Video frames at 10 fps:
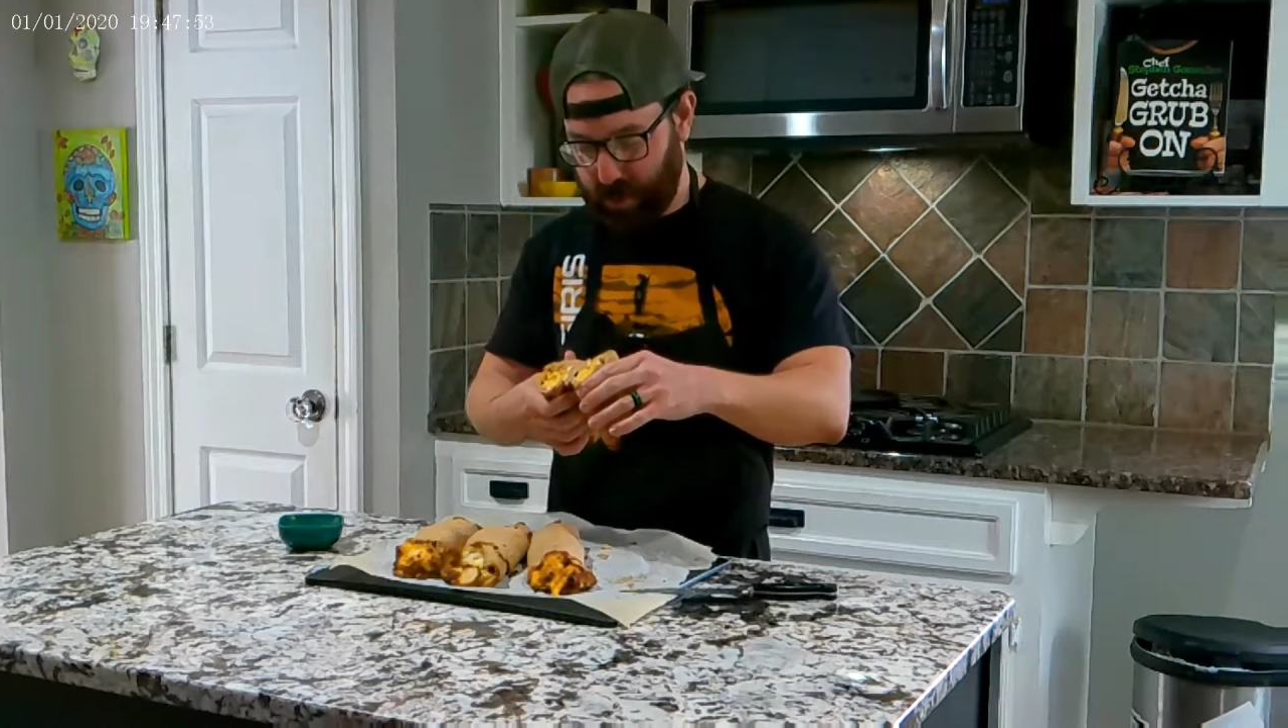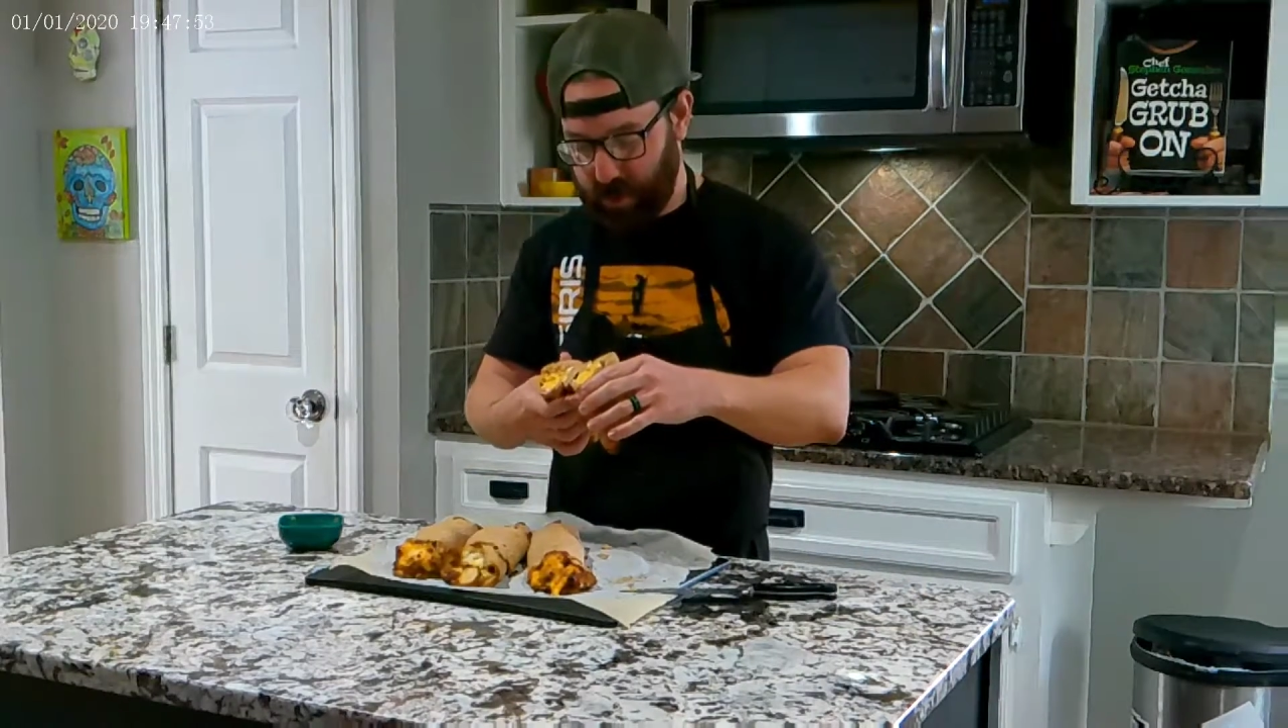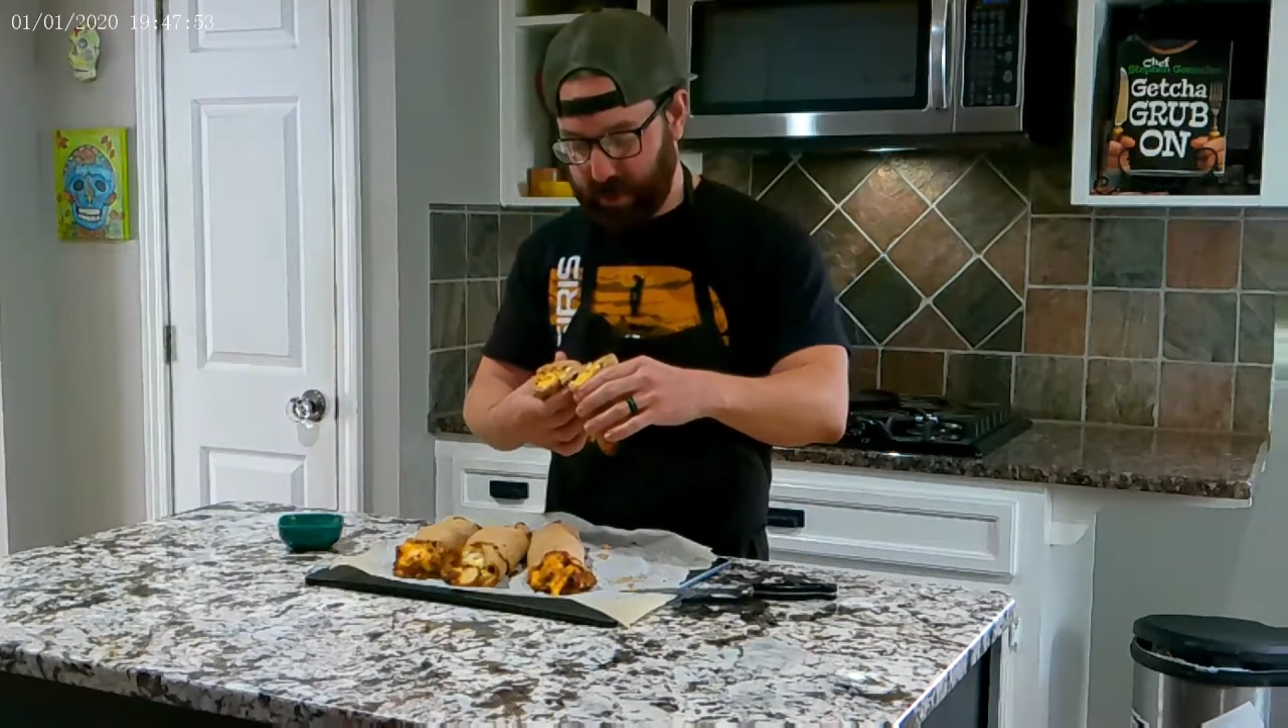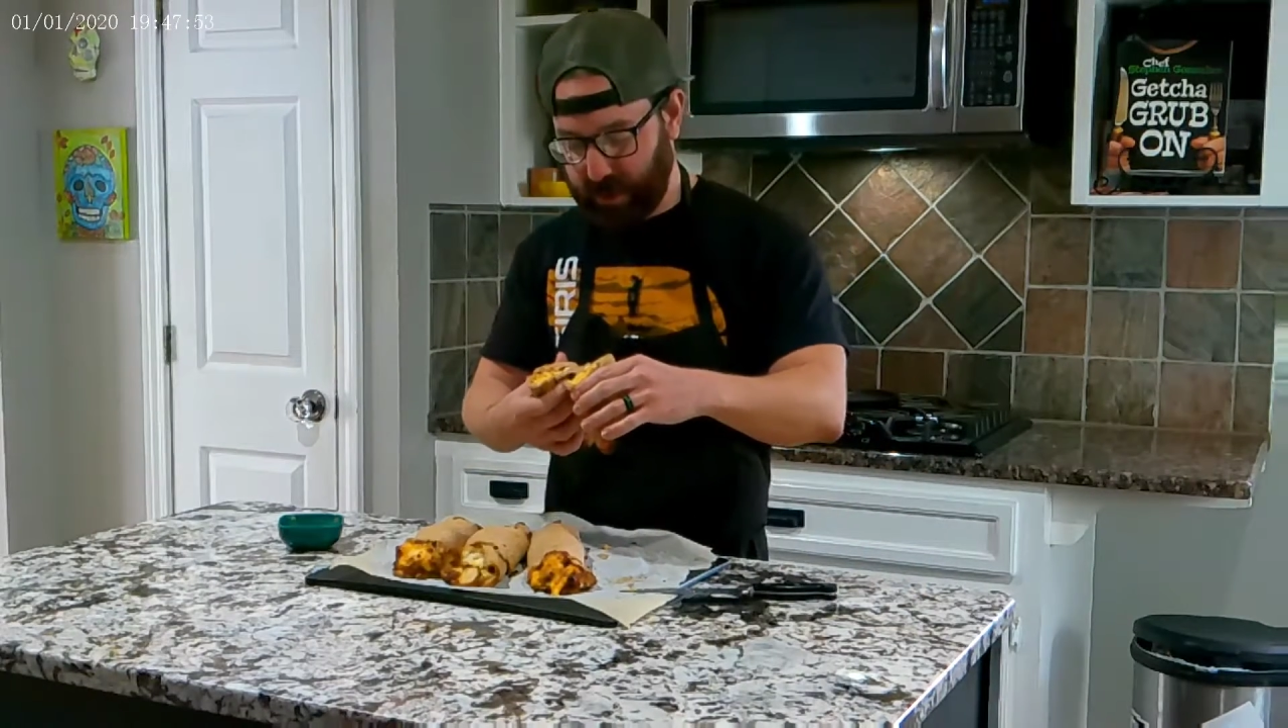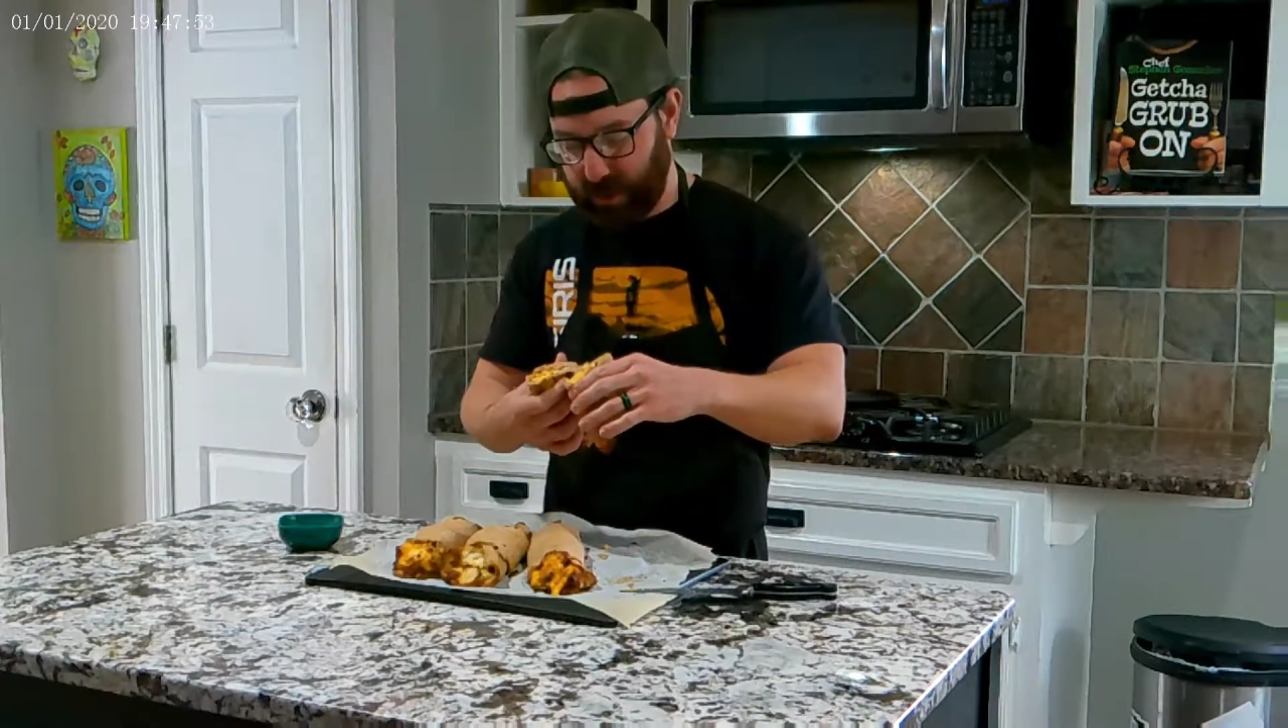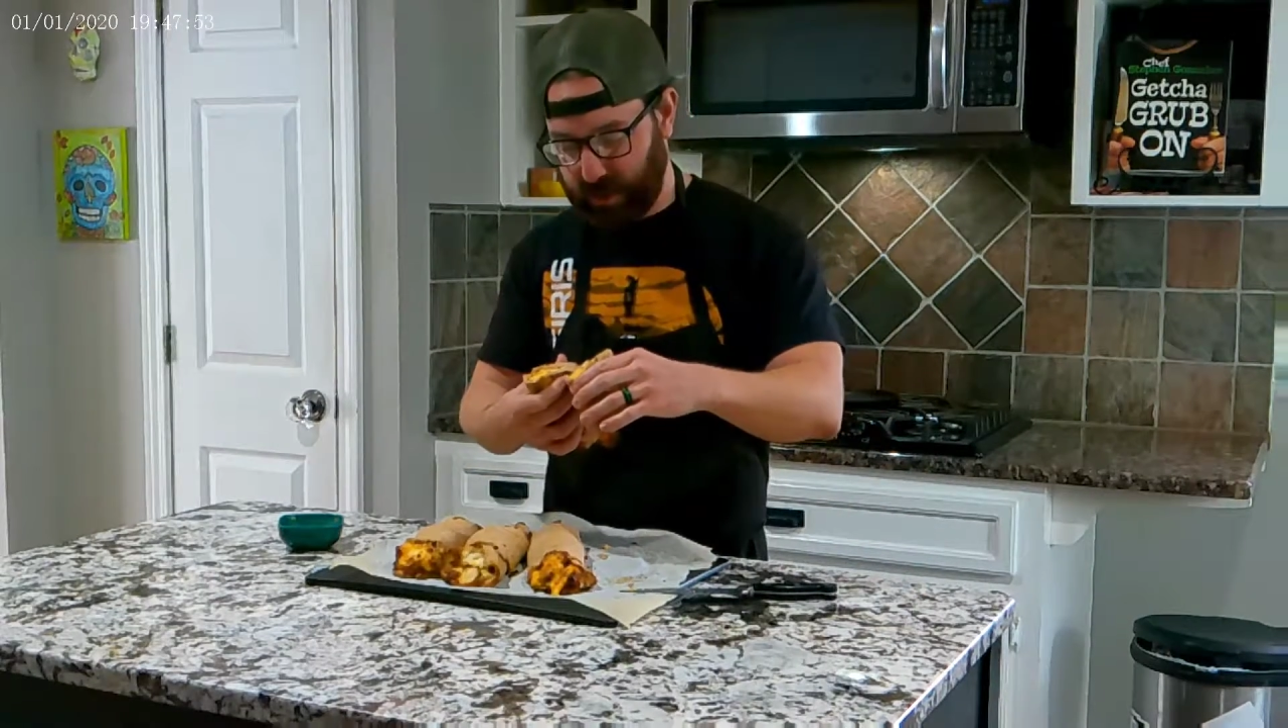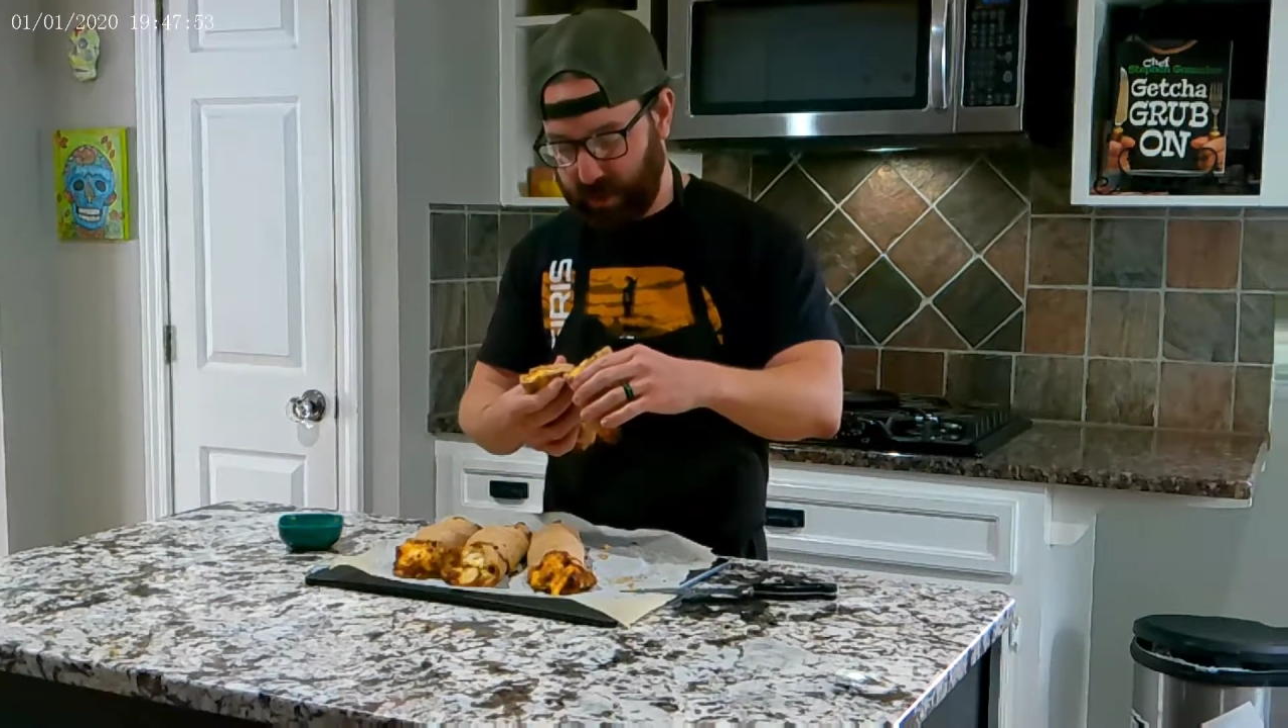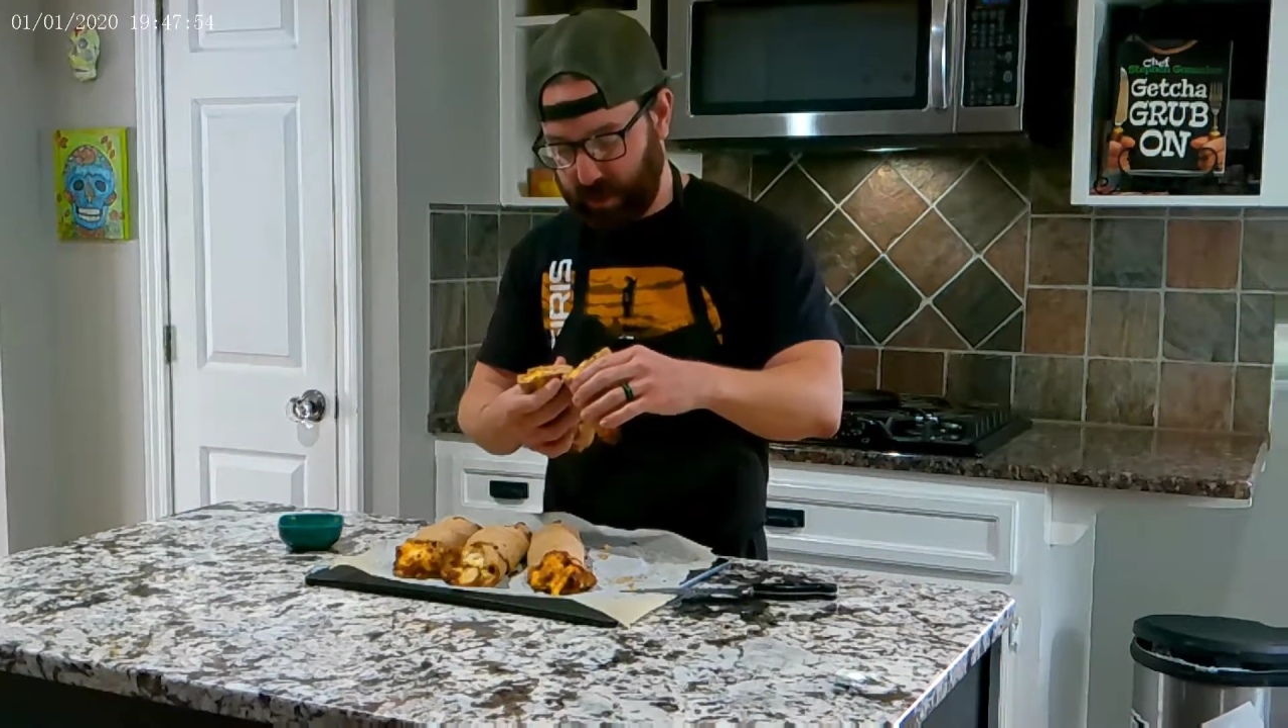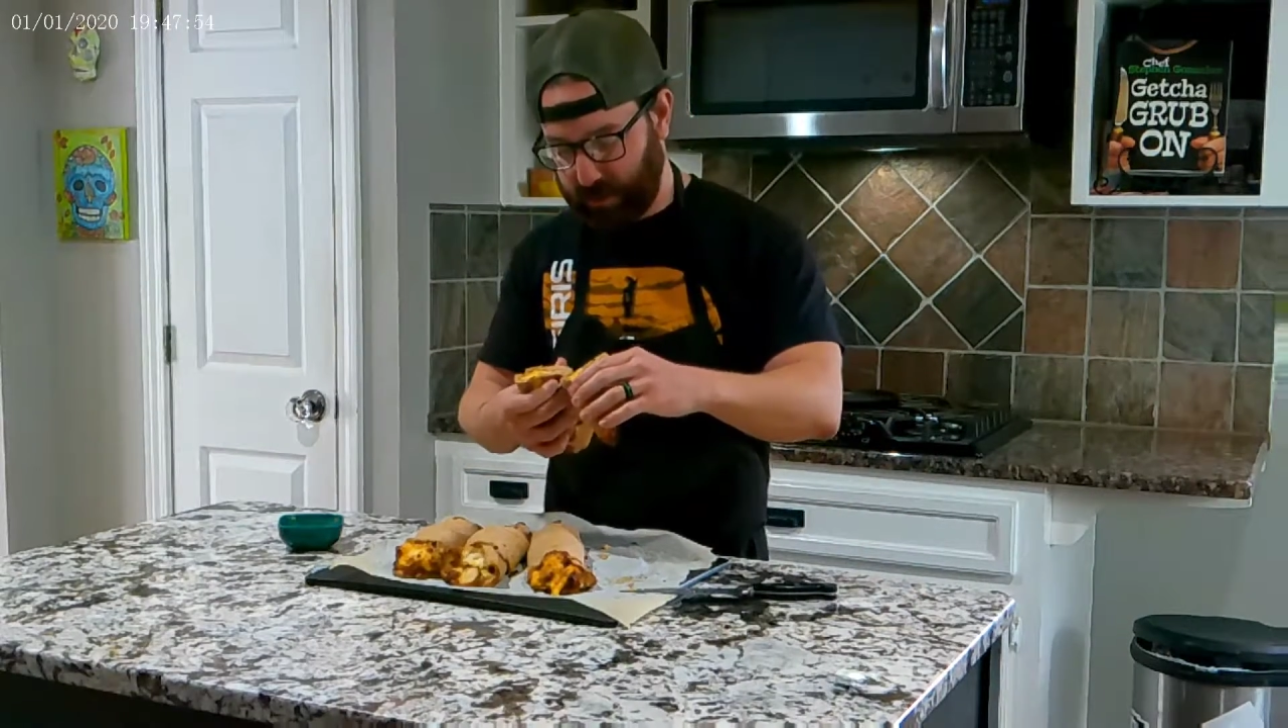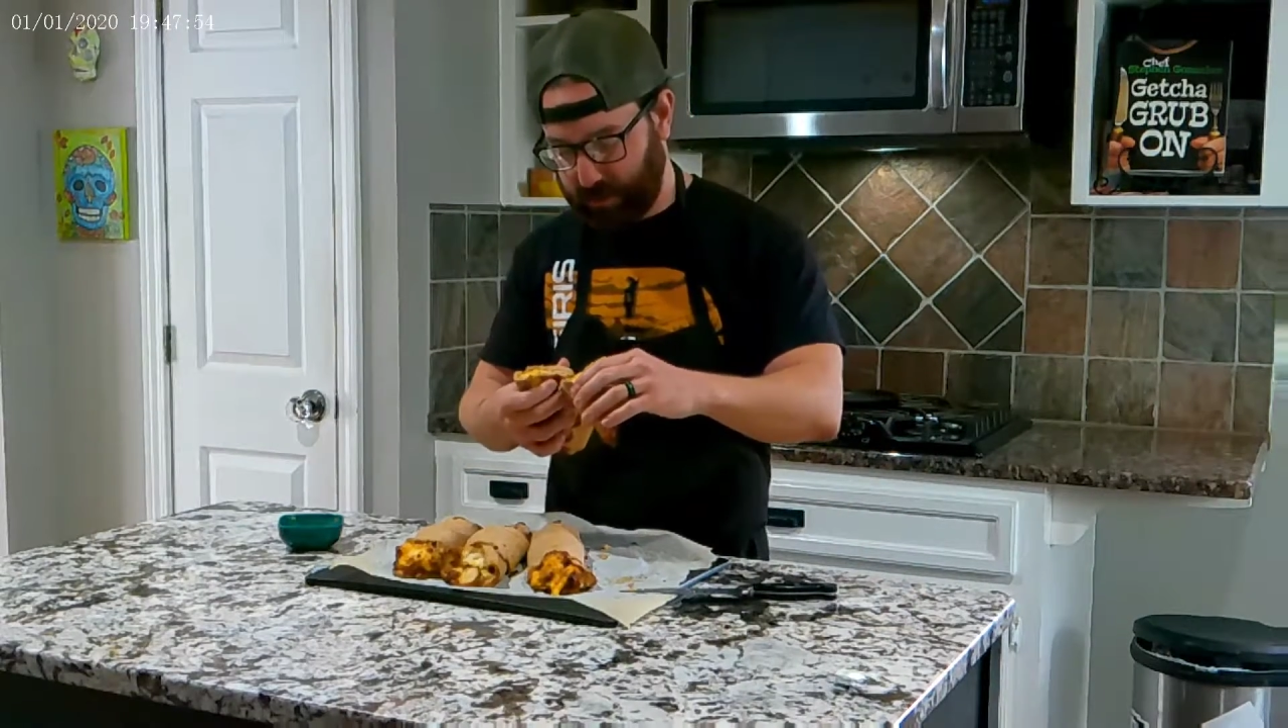Oh, these look good.